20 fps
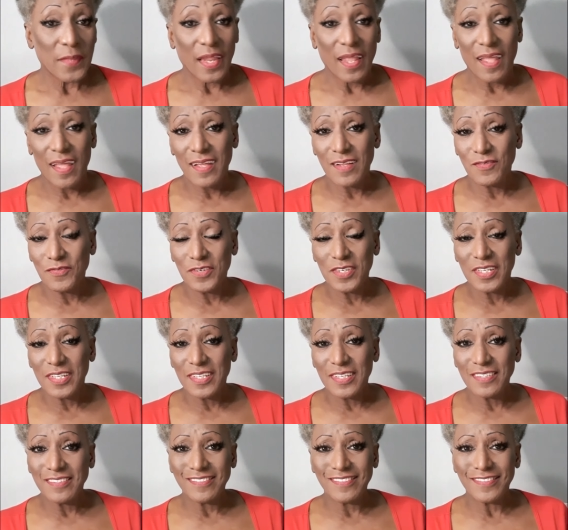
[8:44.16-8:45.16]
And
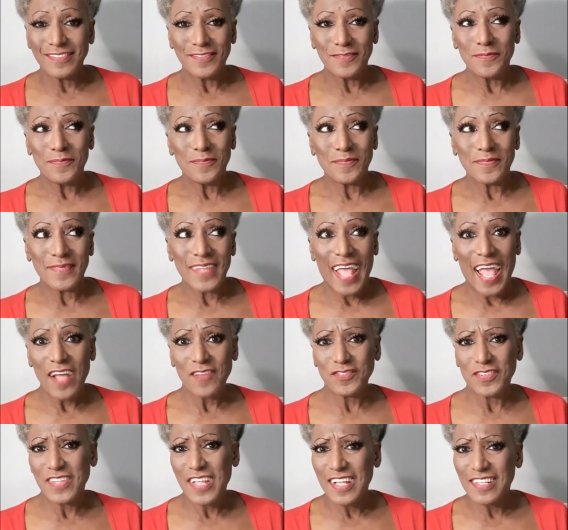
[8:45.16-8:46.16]
really,
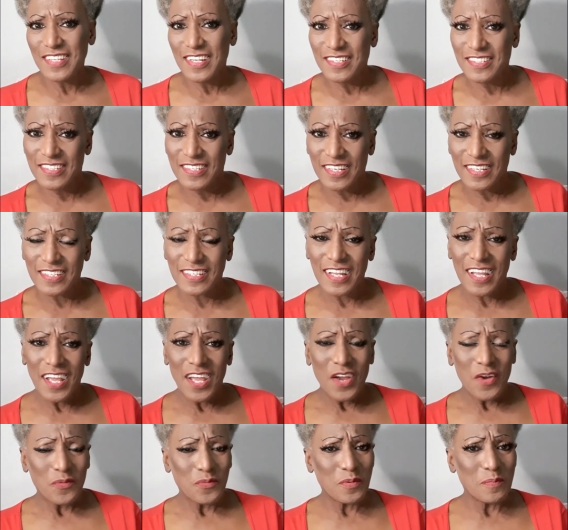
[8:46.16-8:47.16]
after that, that's it.
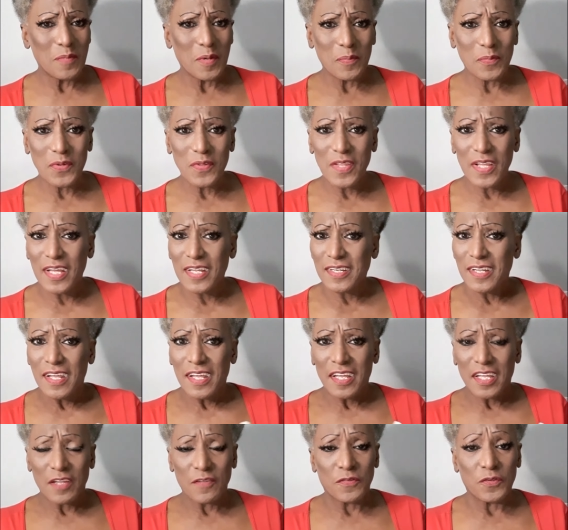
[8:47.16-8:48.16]
Remember that
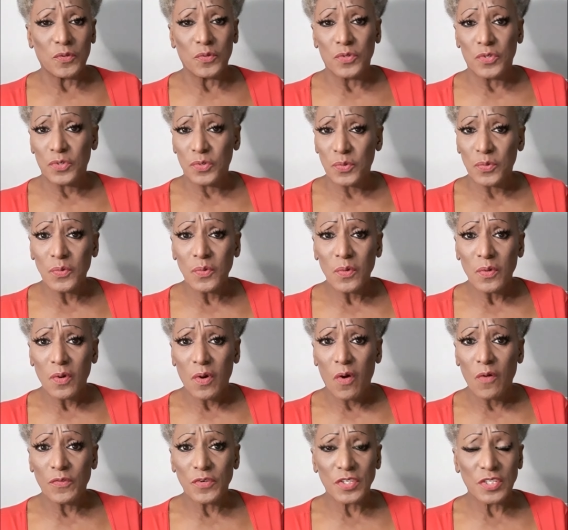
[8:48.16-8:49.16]
if you do
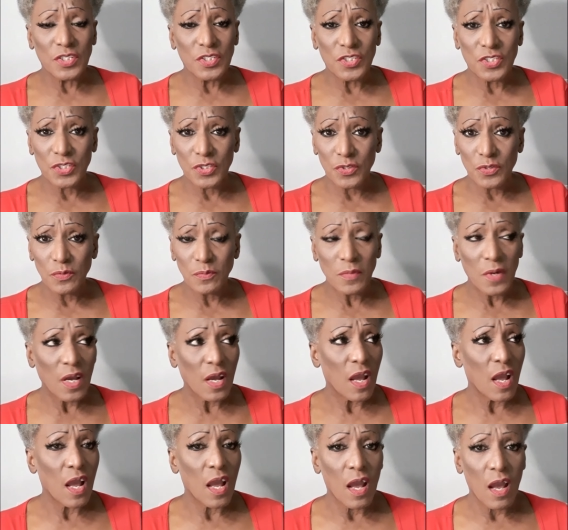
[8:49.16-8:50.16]
overconsume,
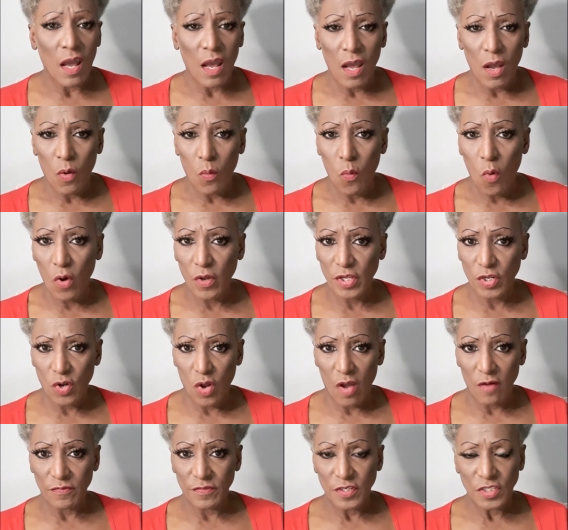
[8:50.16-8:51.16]
walk it
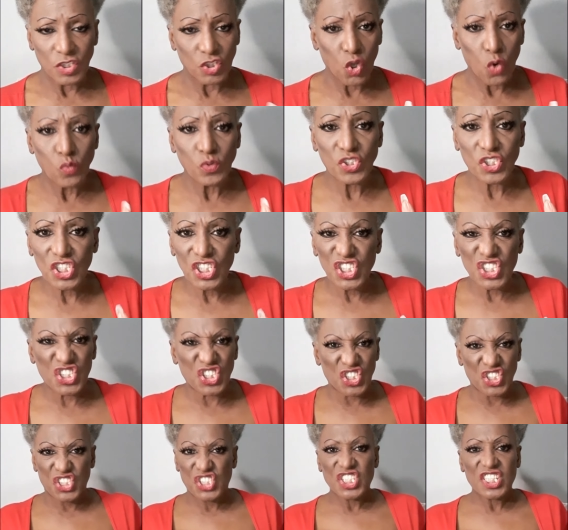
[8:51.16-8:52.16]
off. Don't just
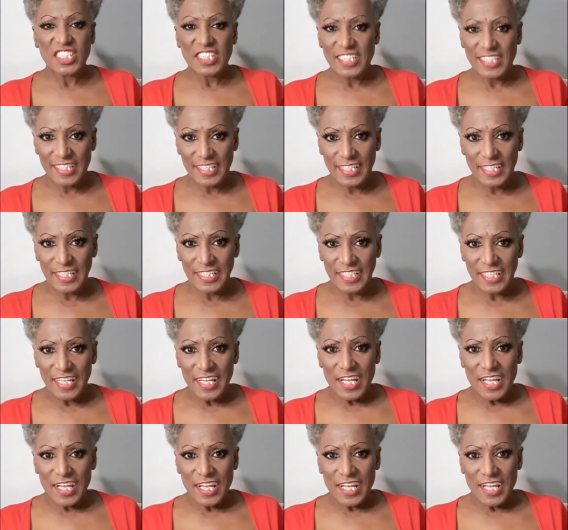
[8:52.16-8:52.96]
sit in it.